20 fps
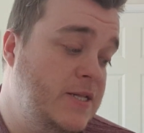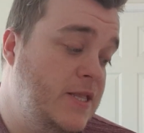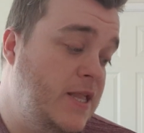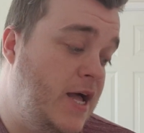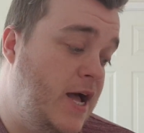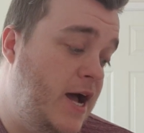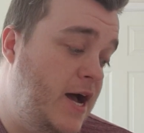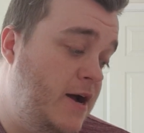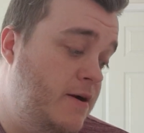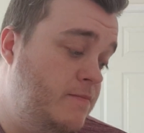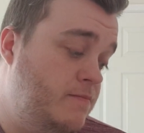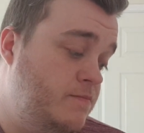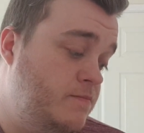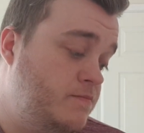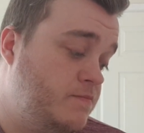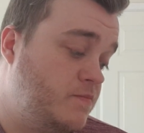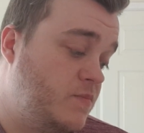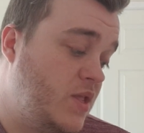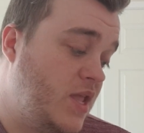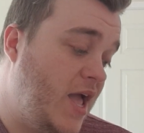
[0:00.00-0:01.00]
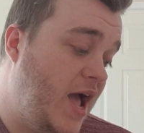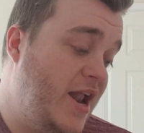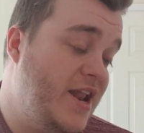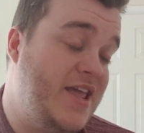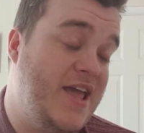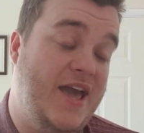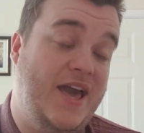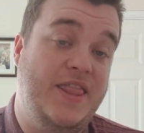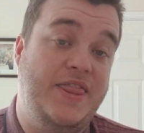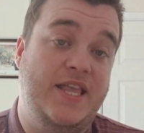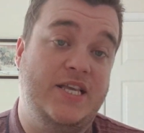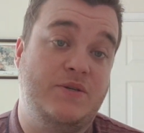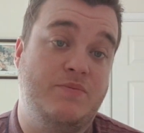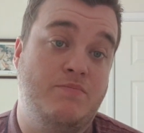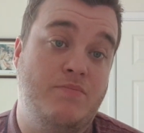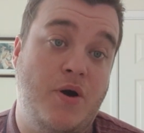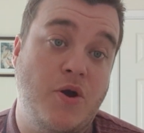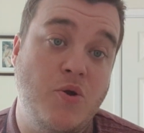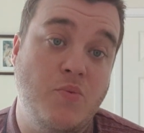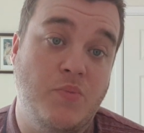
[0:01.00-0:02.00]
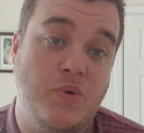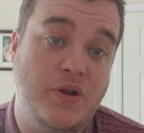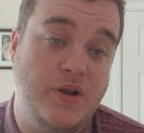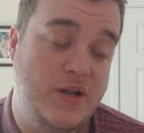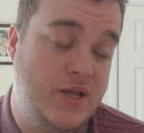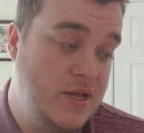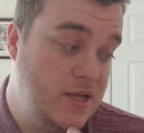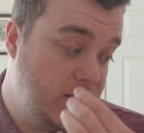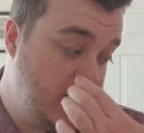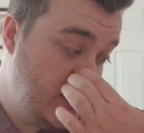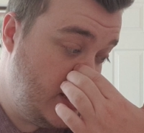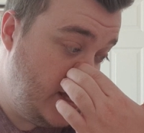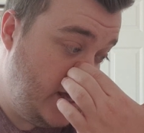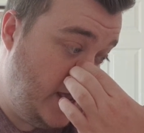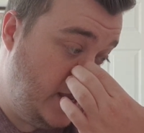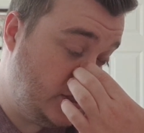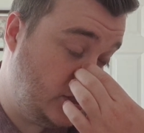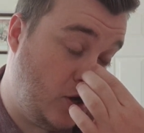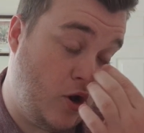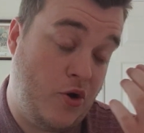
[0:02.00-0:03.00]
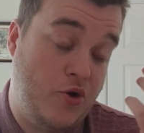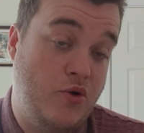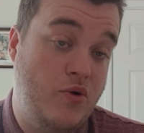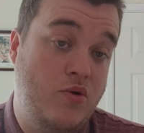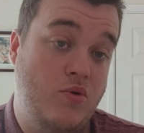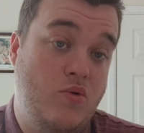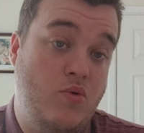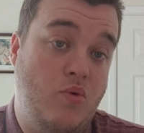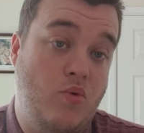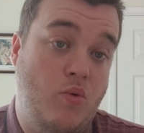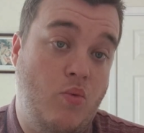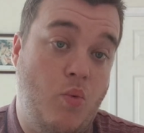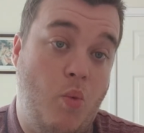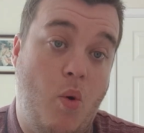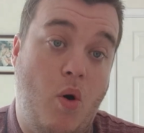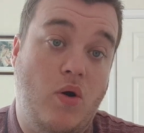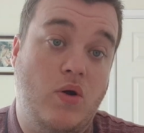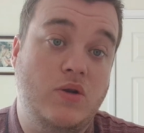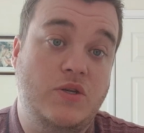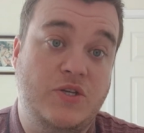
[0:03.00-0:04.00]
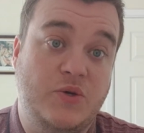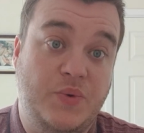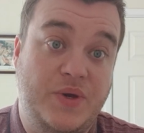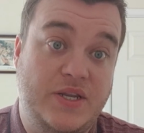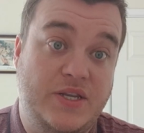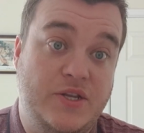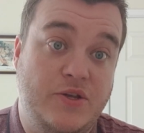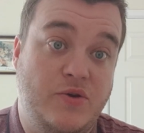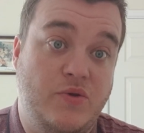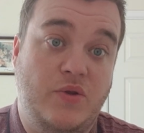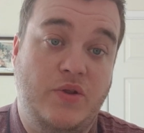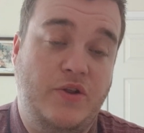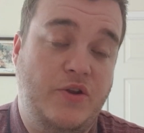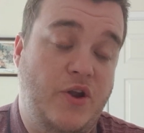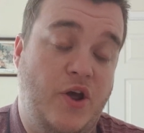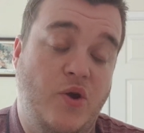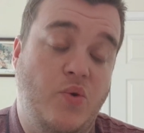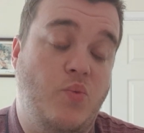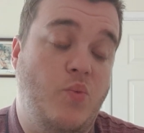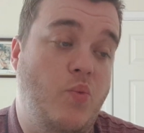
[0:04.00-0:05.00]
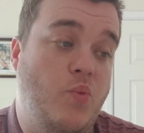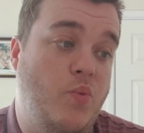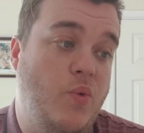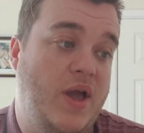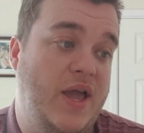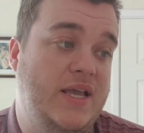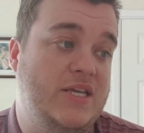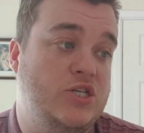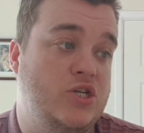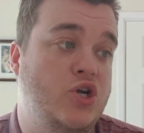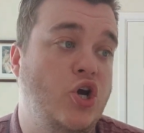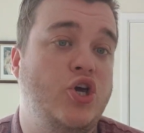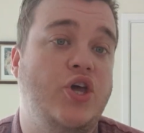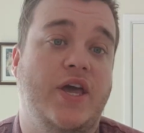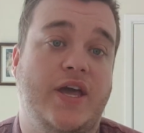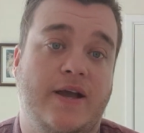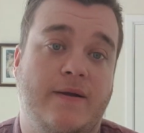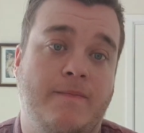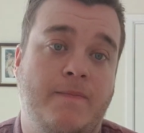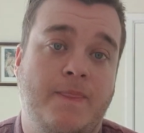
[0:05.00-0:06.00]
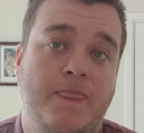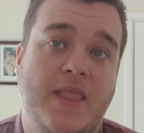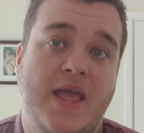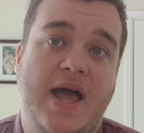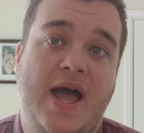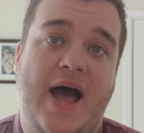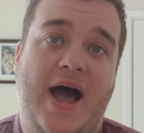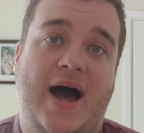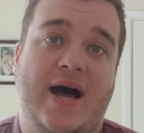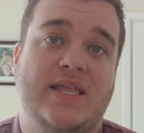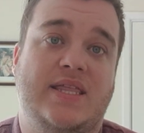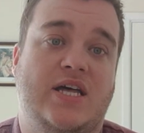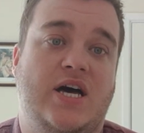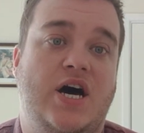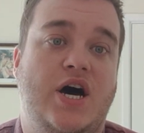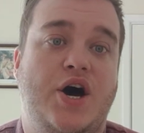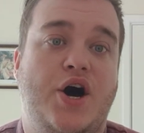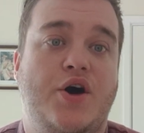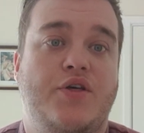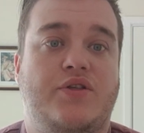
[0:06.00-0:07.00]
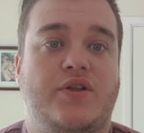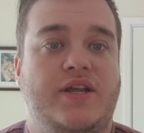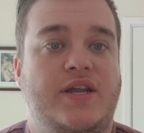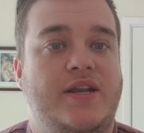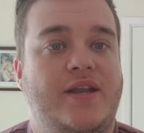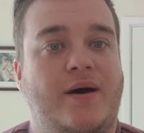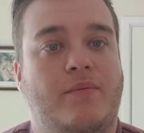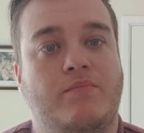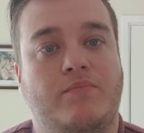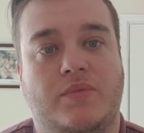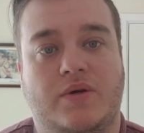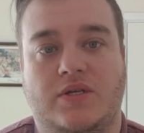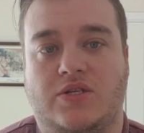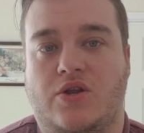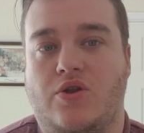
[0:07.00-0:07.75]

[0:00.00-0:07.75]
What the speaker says: and yet in this moment, he's gone, what do we do? He's looking at the earthly numbers